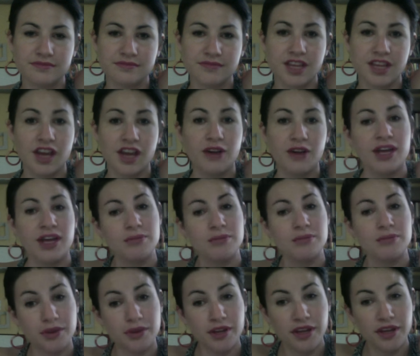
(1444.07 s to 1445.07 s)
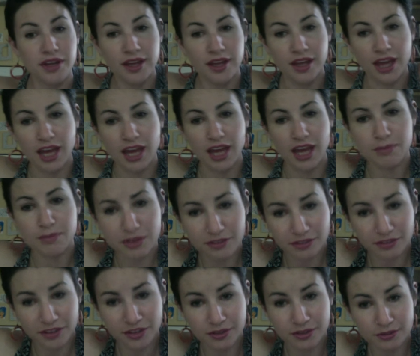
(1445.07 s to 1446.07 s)
Oh, and
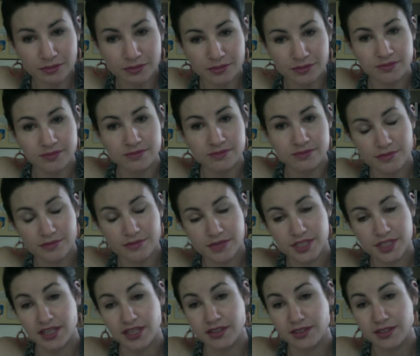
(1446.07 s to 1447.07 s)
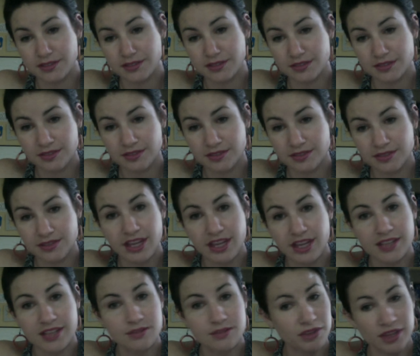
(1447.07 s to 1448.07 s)
perfume deals.
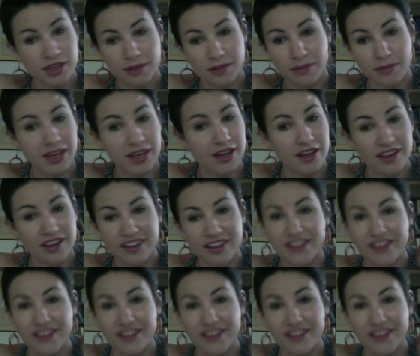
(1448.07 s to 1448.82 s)
That's where they make a